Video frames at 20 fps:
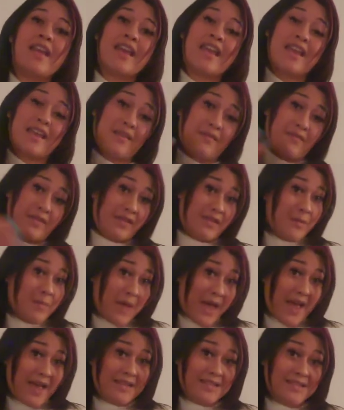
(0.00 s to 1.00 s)
if in the
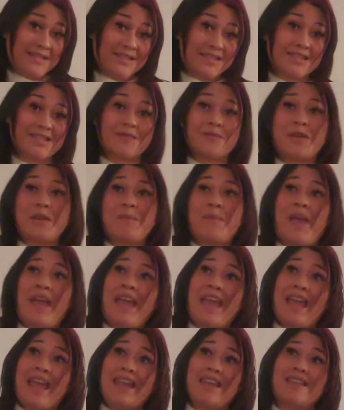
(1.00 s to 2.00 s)
past we
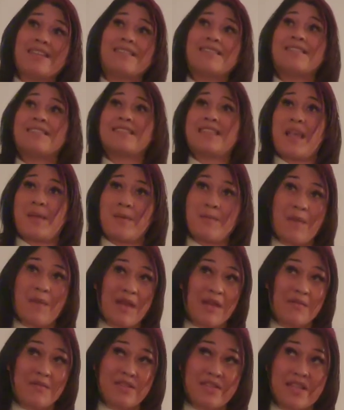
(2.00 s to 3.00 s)
paid the same
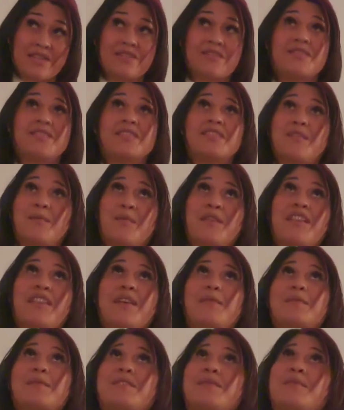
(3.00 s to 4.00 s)
amount of attention to somebody
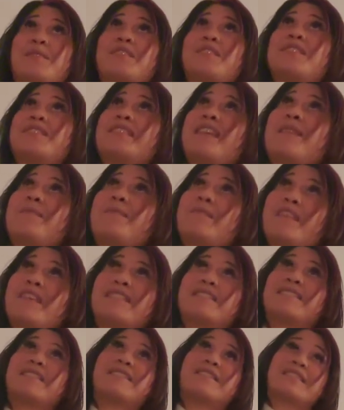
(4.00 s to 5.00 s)
that was doing the same
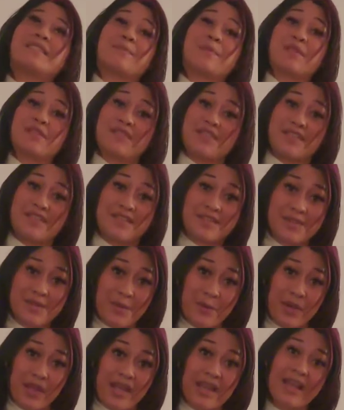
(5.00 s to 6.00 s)
things that this person is
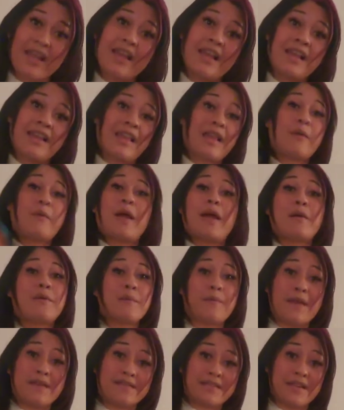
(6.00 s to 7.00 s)
doing, like, why are we
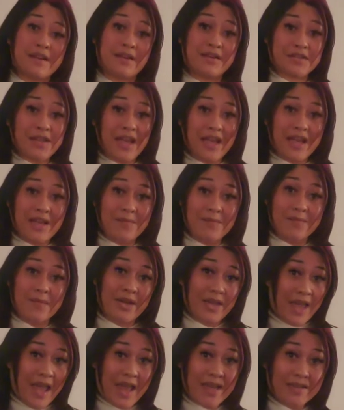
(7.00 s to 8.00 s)
wasting our time
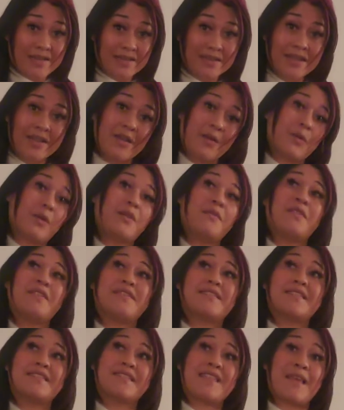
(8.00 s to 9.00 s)
again? Or if
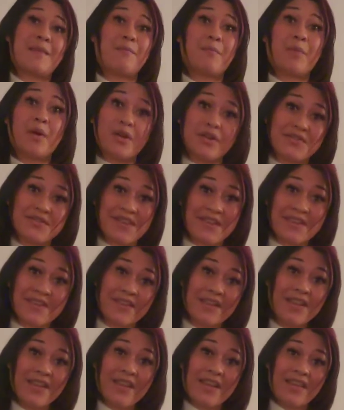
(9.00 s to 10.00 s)
it's the same person,
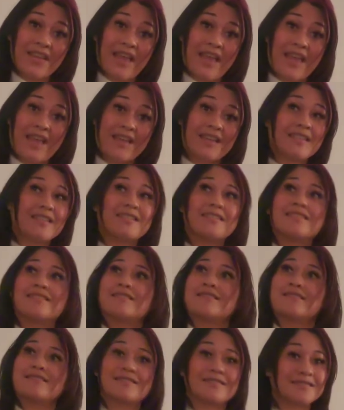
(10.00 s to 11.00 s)
like,
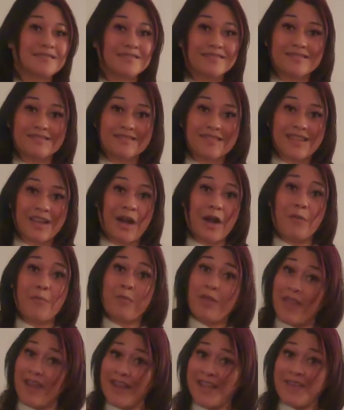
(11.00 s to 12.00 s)
there are
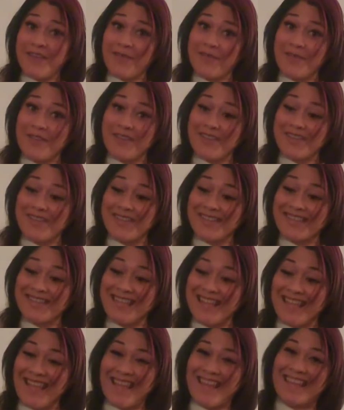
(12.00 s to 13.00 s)
plenty of fish in the
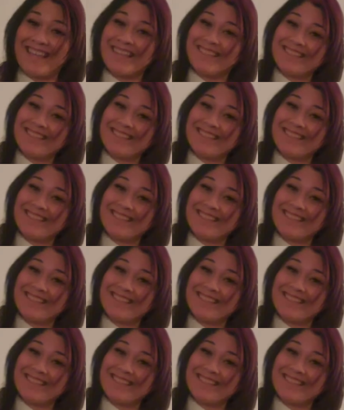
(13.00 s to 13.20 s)
sea.